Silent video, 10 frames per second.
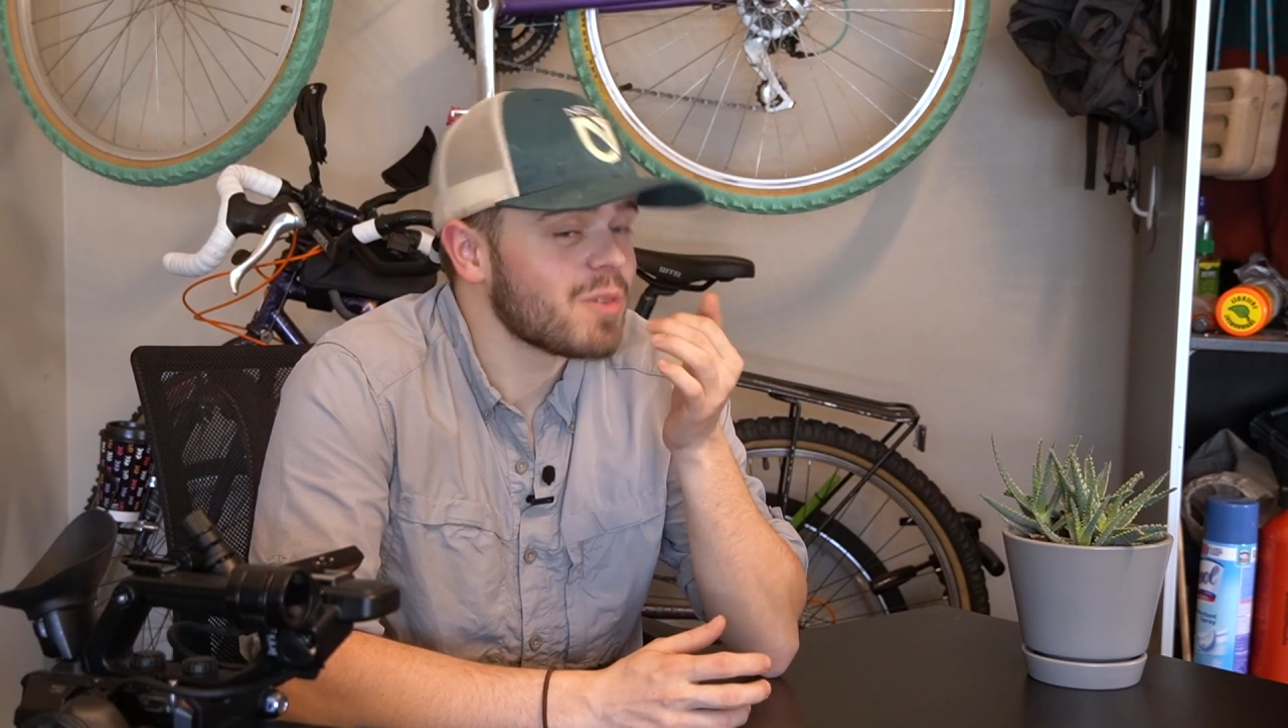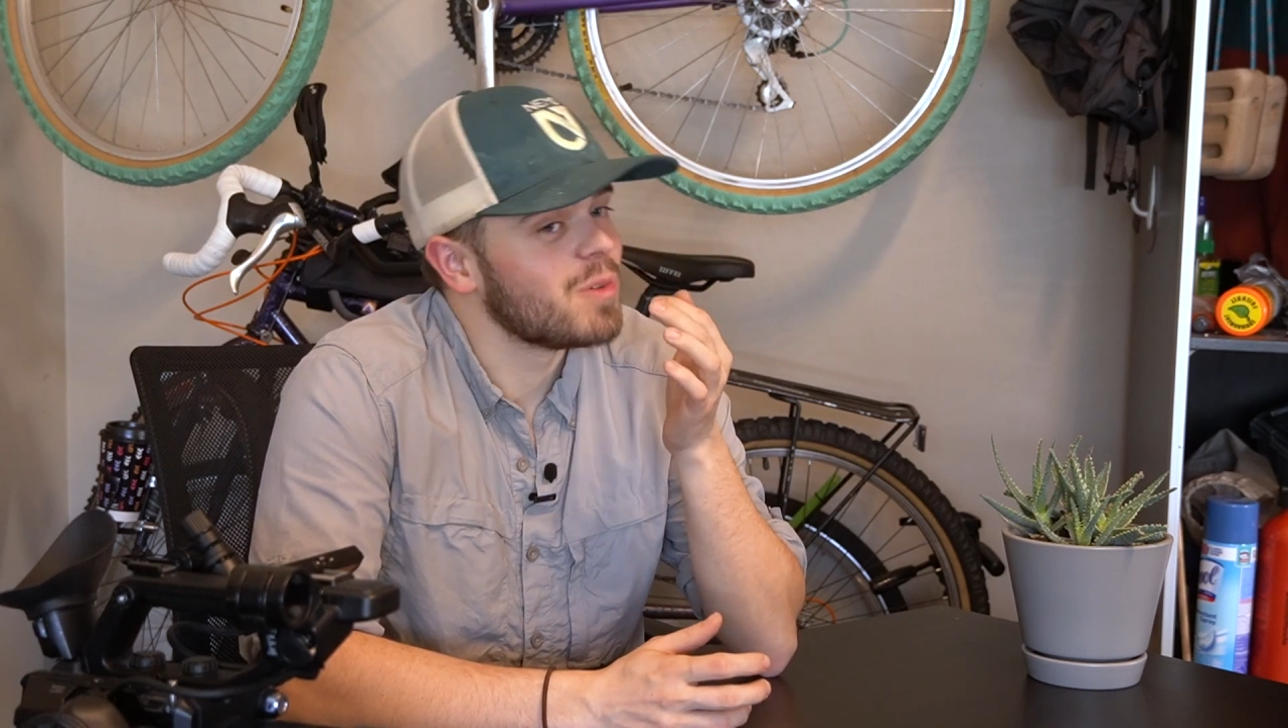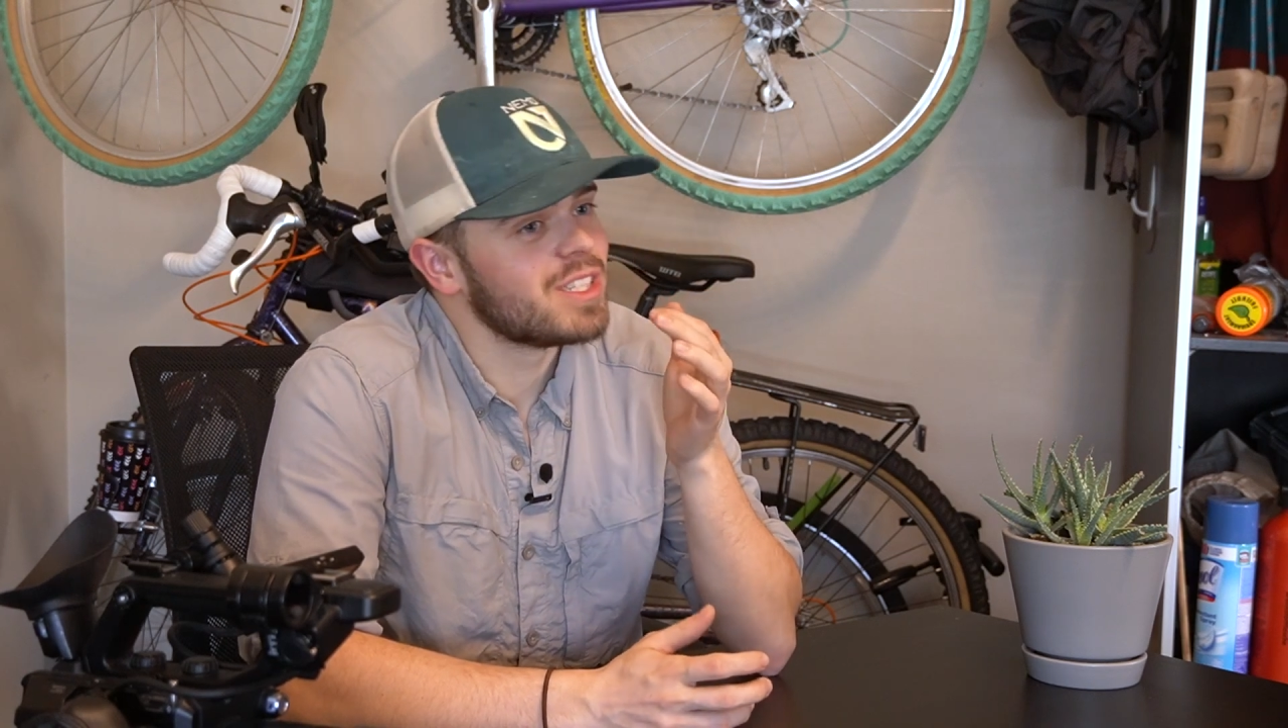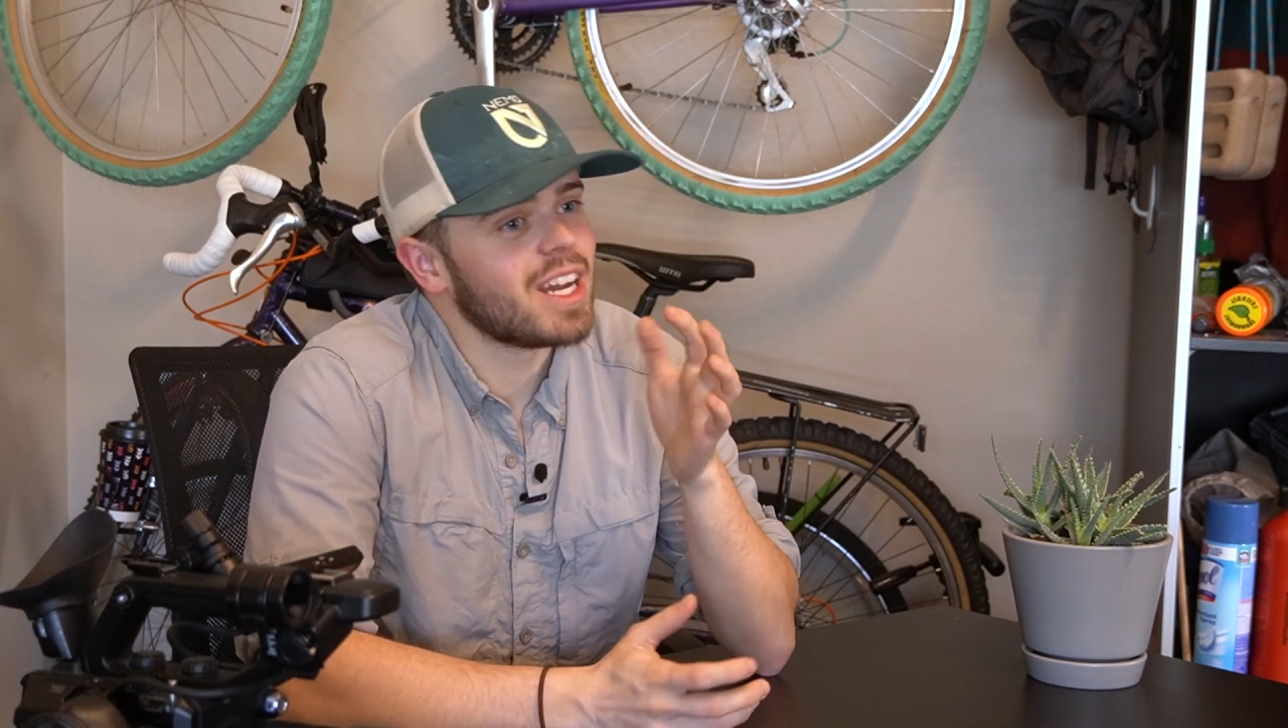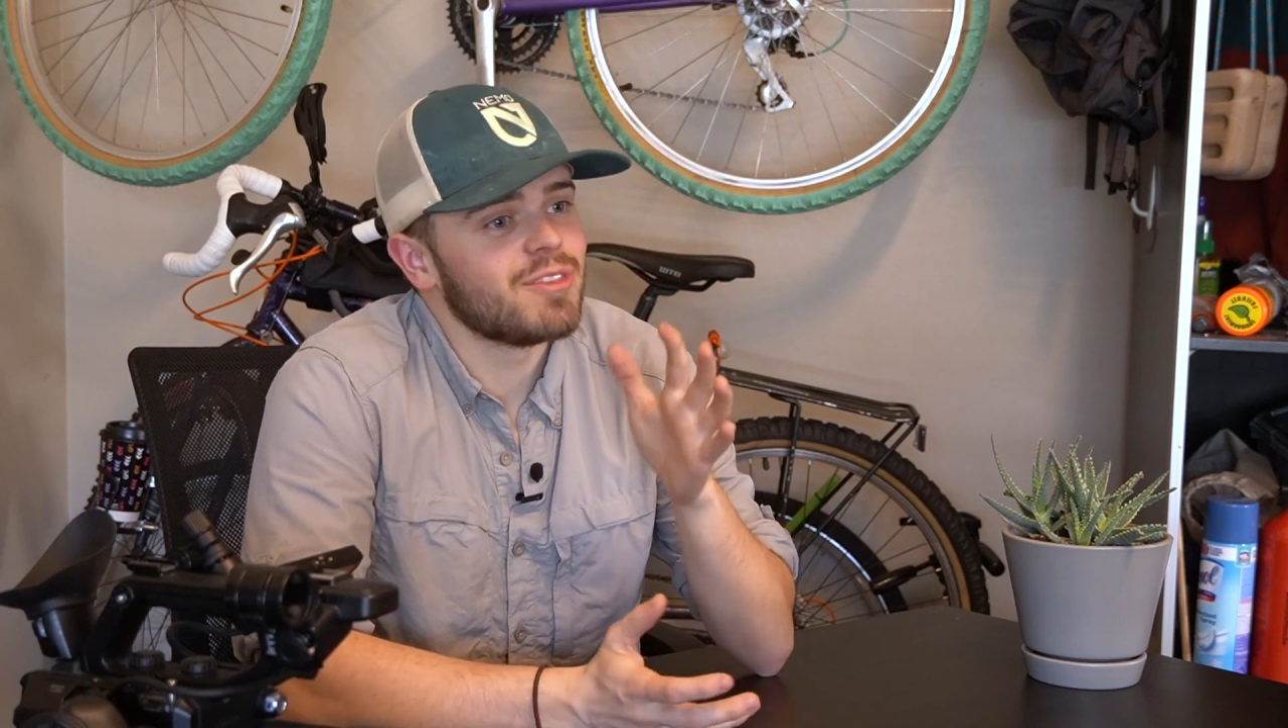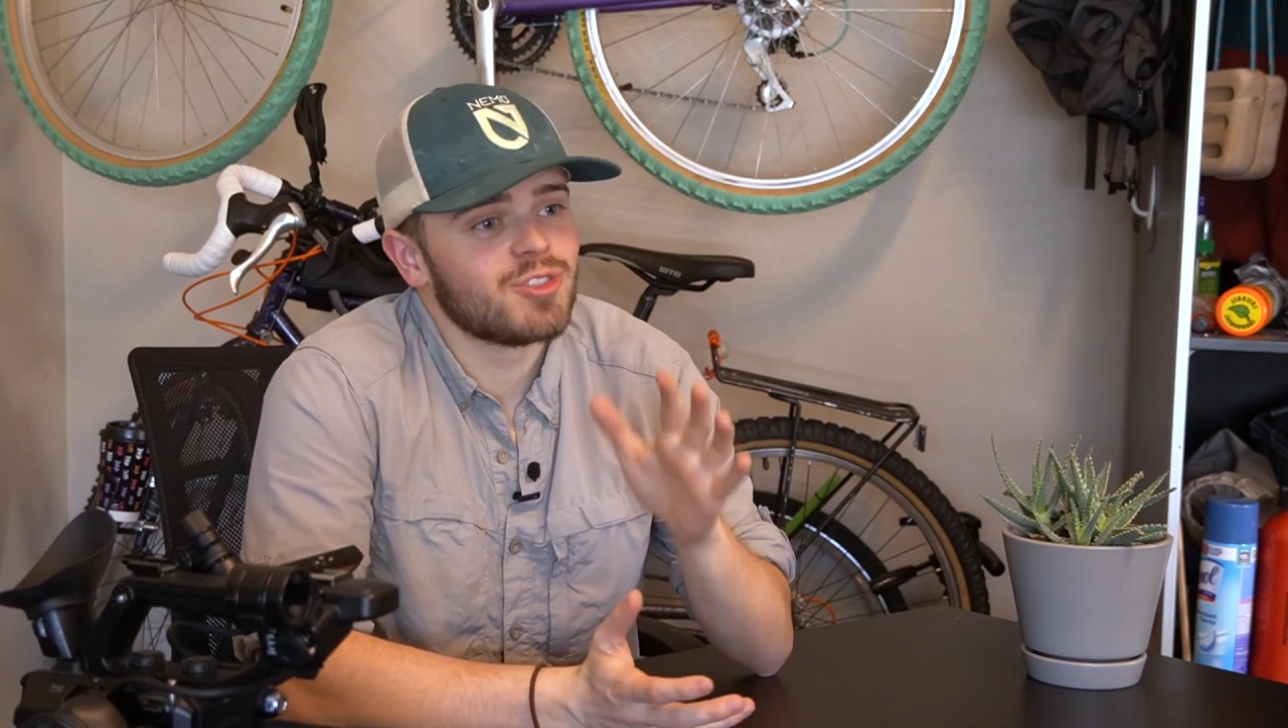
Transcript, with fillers: which I've